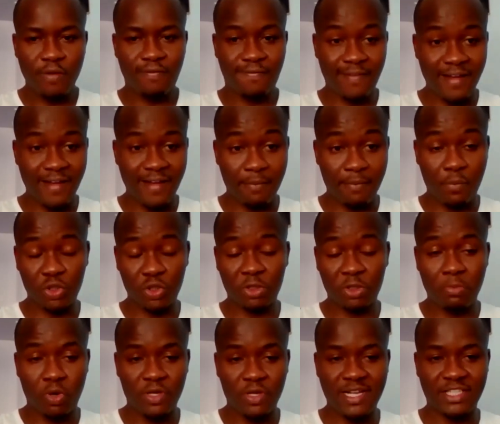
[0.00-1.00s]
far
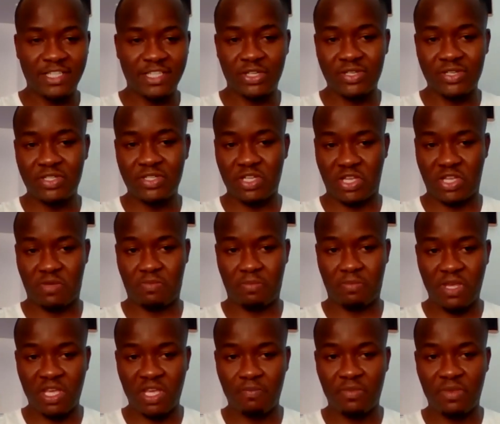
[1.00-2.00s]
much more than just a
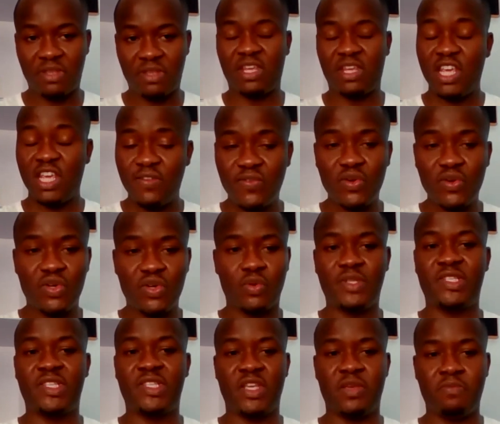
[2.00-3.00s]
meme, even though
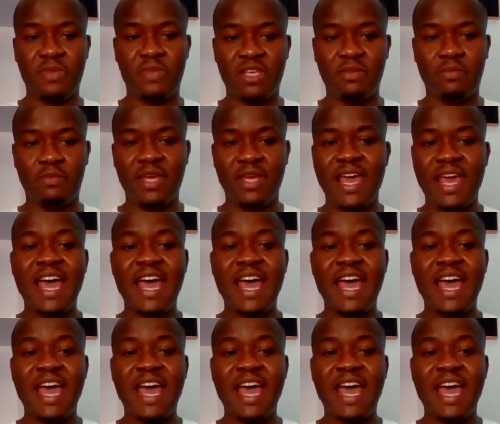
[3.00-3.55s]
it's a meme,